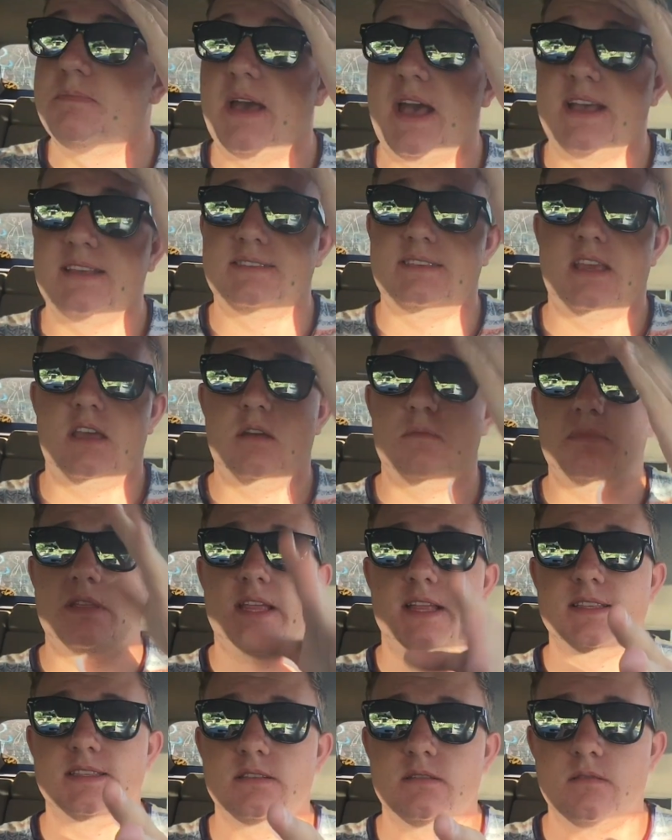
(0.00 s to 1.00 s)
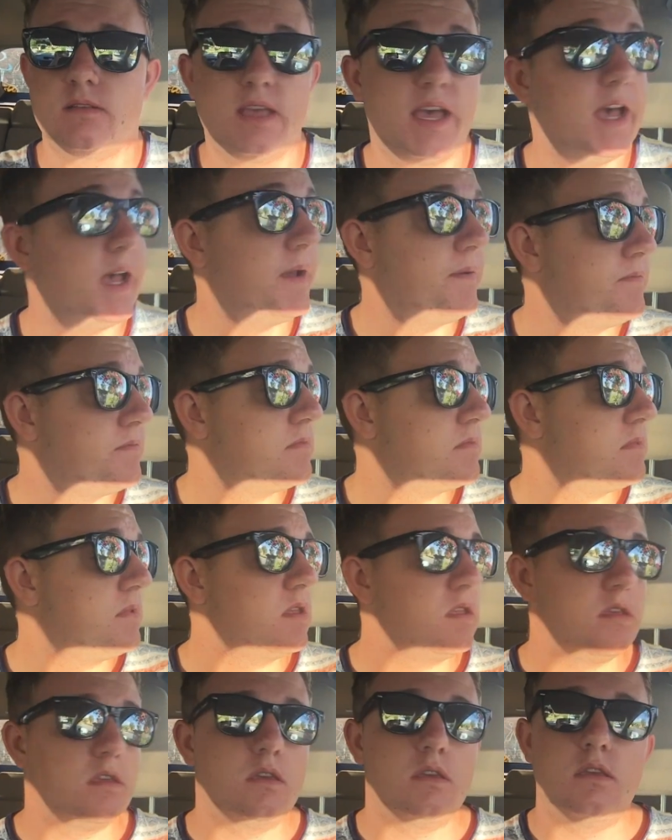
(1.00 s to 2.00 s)
to pass out, but that's okay.
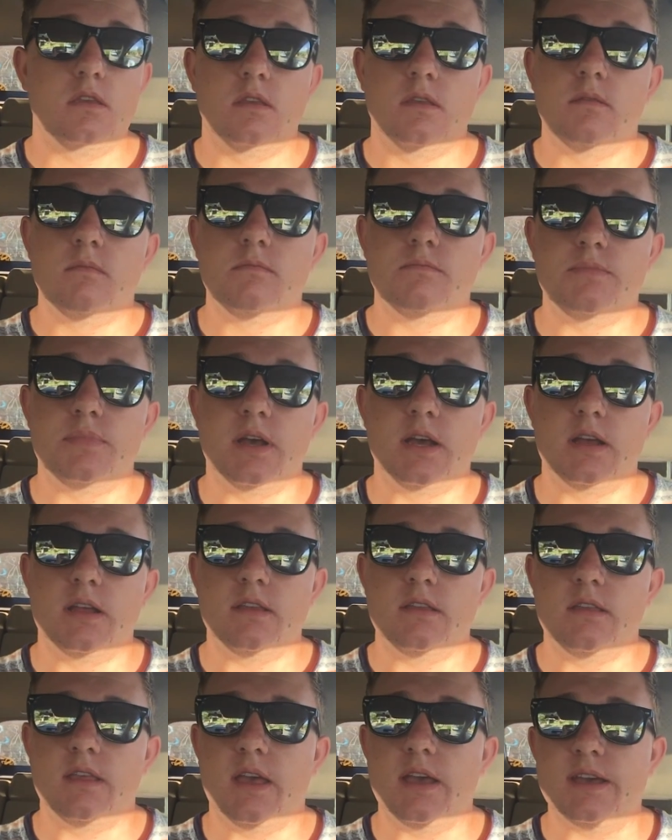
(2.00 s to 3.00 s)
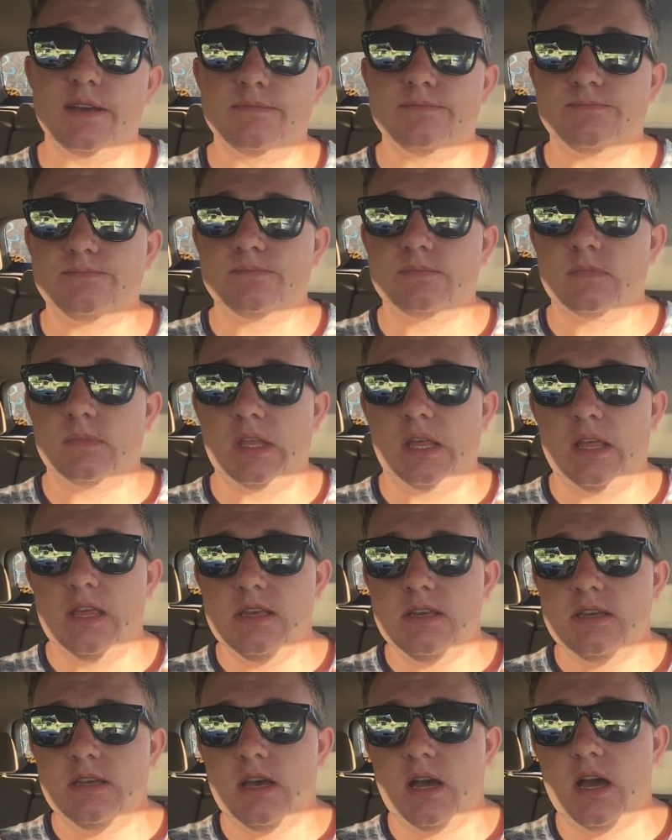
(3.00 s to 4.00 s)
But
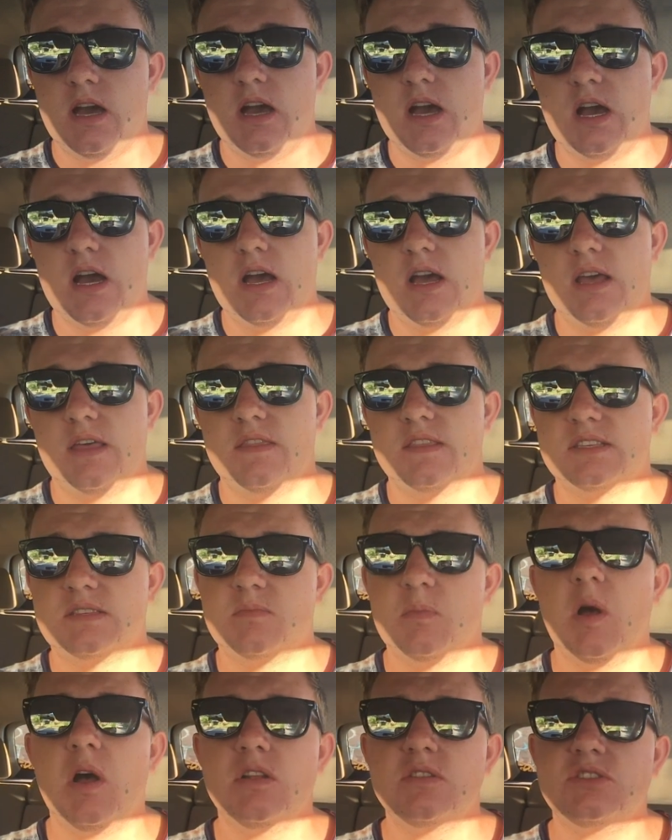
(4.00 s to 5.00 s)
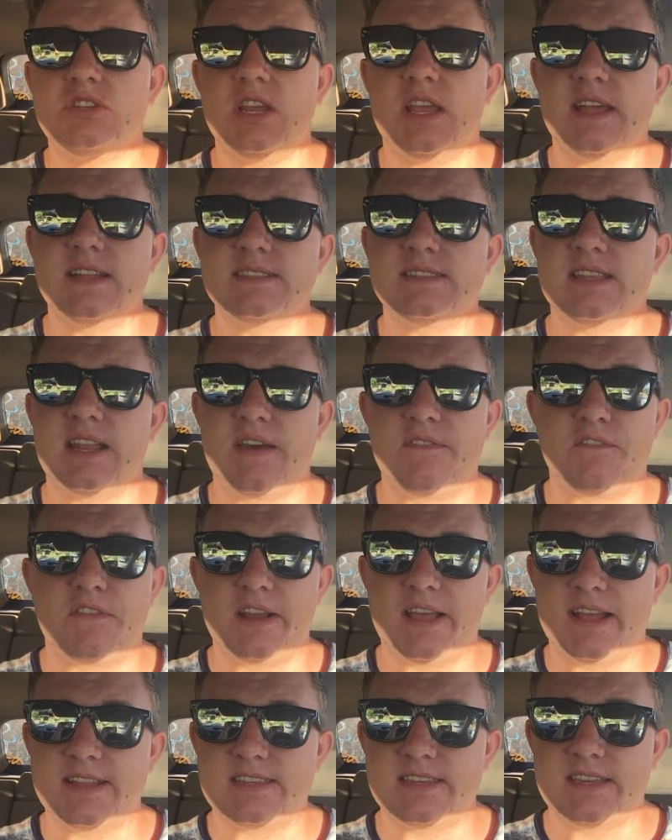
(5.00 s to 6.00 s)
yeah. In the small chance that I
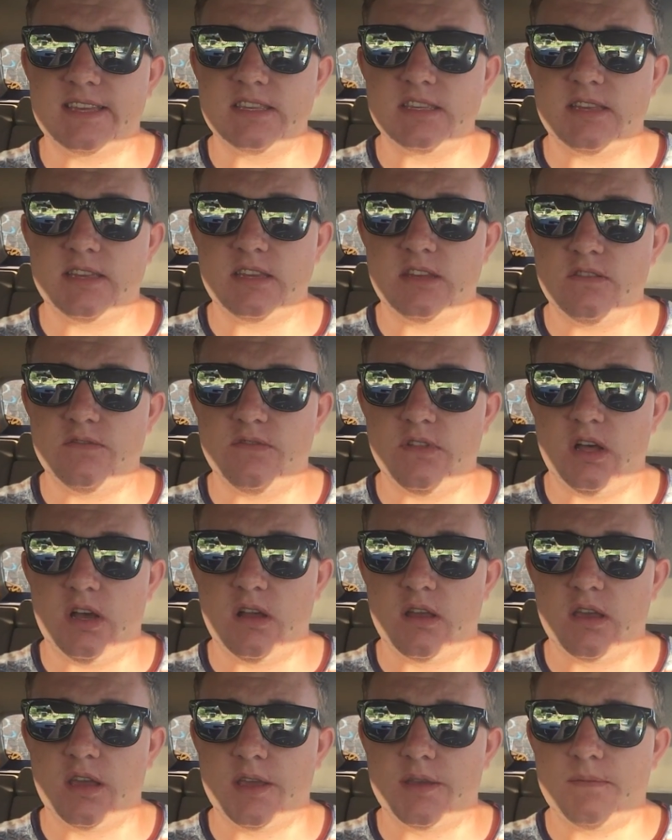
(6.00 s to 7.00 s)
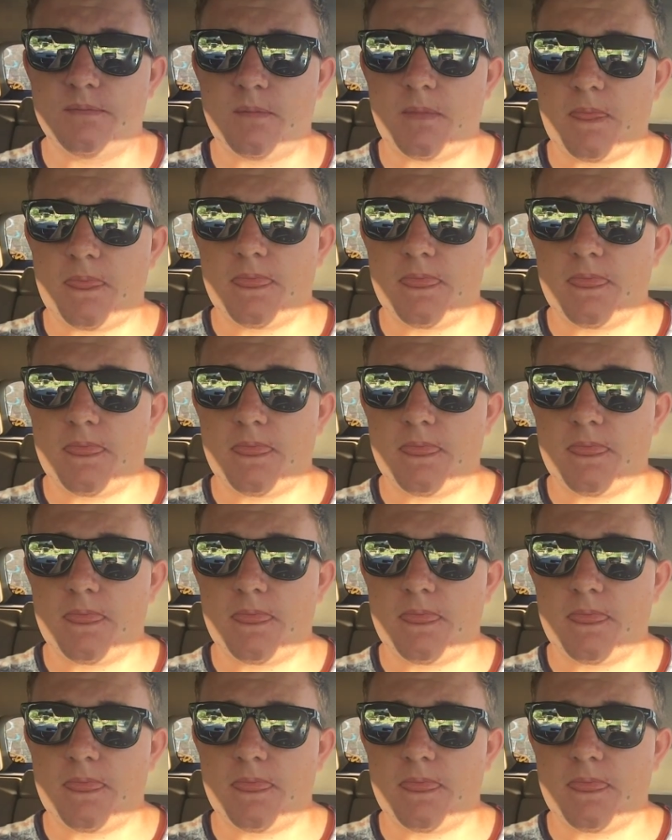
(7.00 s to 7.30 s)
forget to continue vlogging,